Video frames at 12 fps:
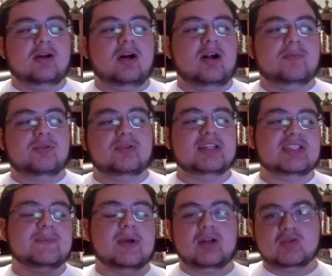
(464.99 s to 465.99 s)
all
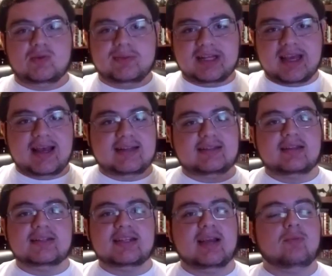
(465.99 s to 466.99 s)
priest spells would be cast
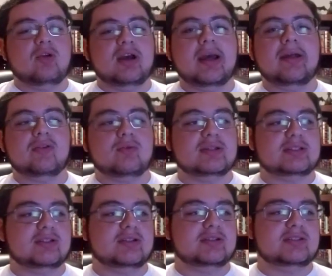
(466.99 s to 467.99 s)
the same way the
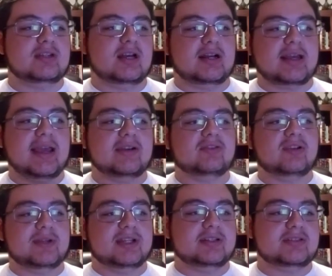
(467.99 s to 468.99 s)
wizard's
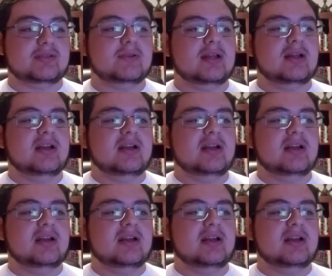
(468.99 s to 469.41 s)
cantrip is.